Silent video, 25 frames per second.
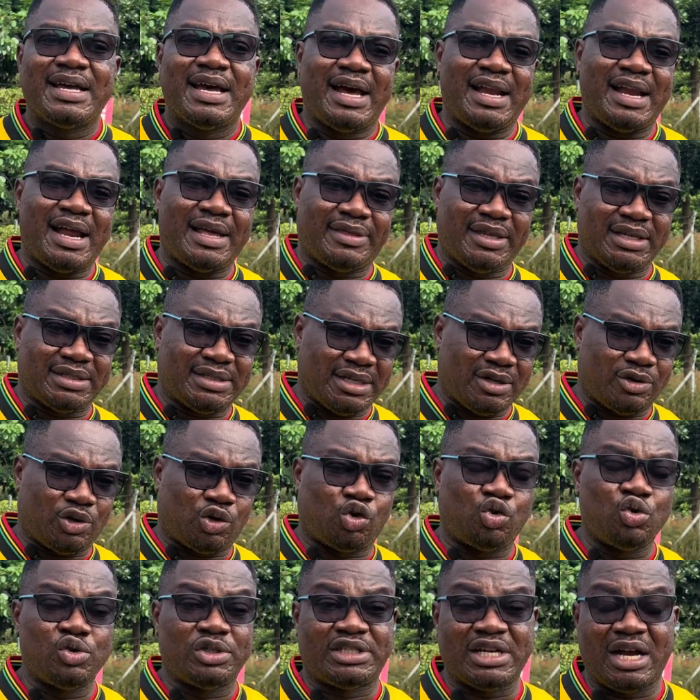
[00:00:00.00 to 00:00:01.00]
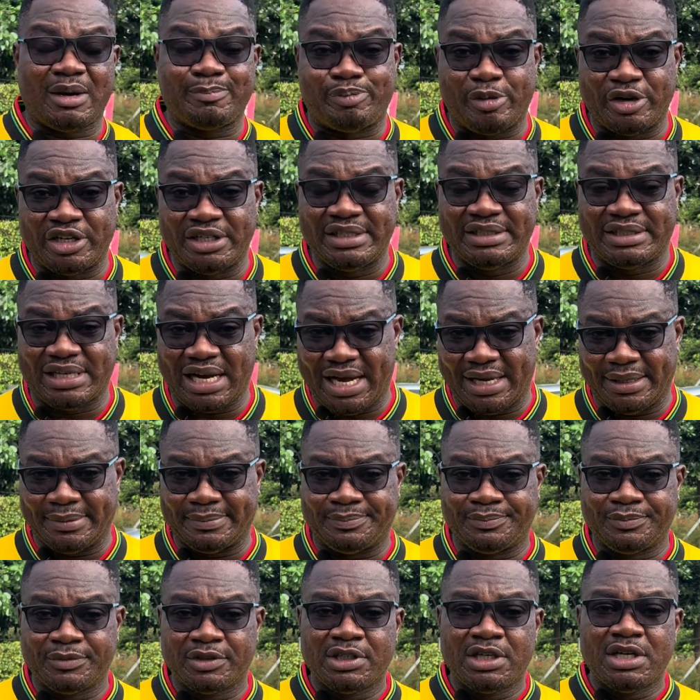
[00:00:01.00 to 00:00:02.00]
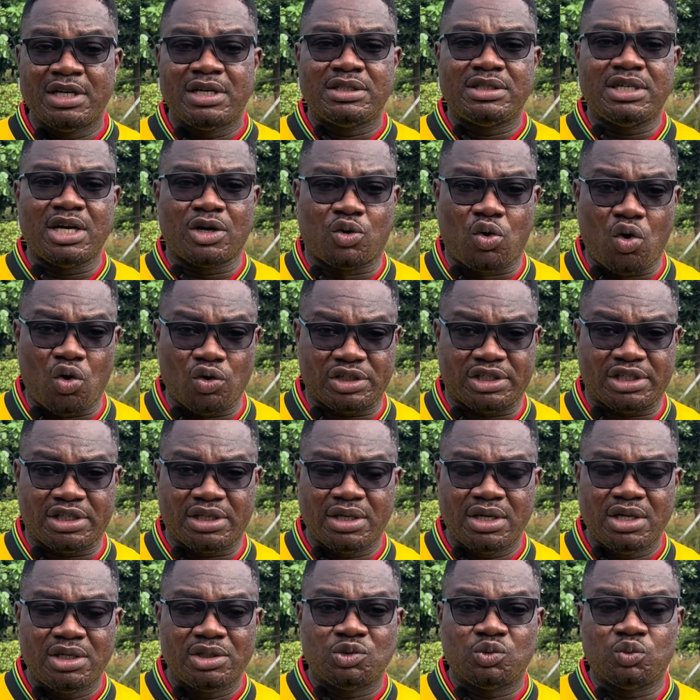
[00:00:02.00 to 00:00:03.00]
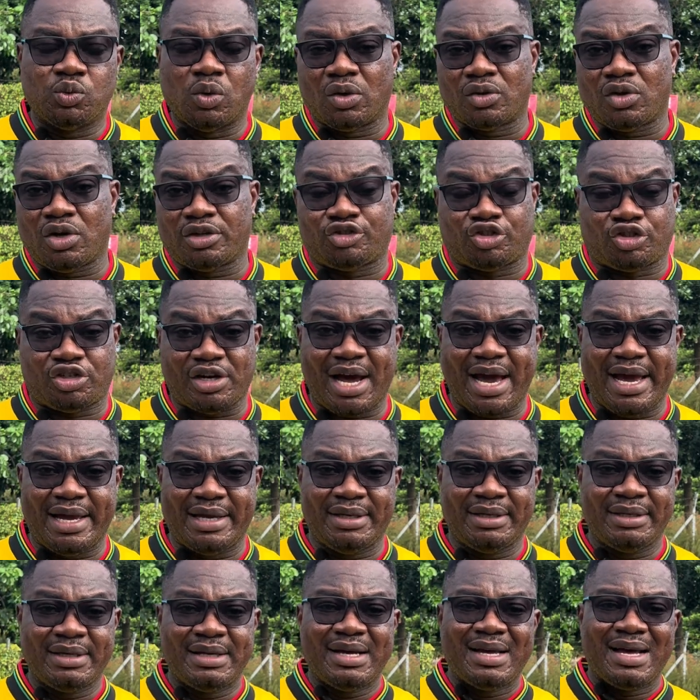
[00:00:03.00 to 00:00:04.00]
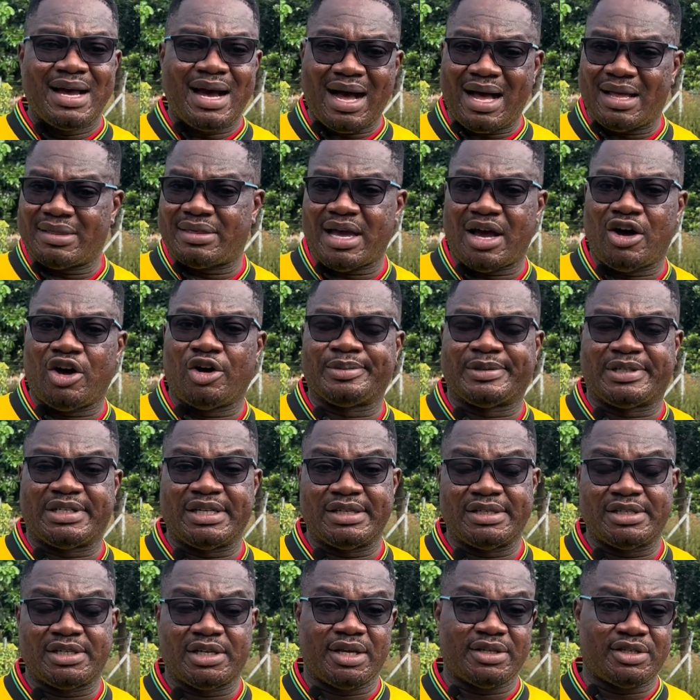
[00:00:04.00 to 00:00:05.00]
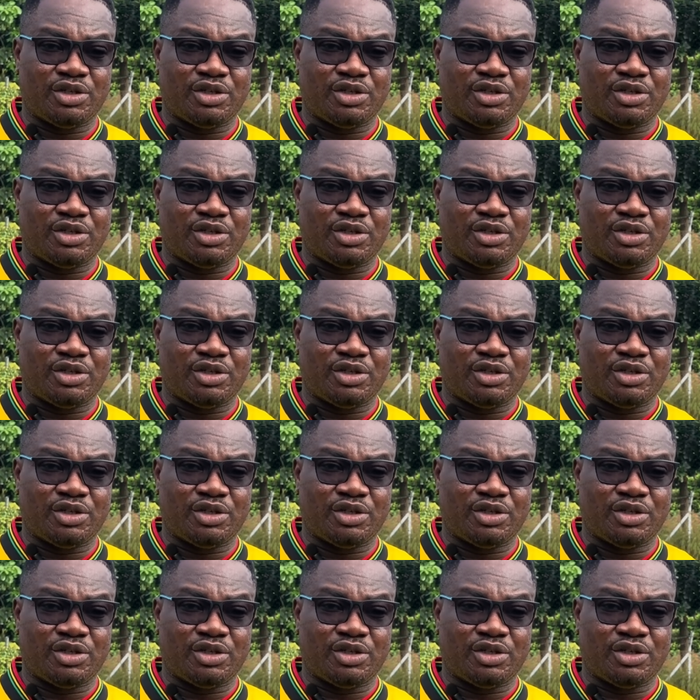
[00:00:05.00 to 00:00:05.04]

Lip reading: And at this crucial point in time, the coach will not try other options.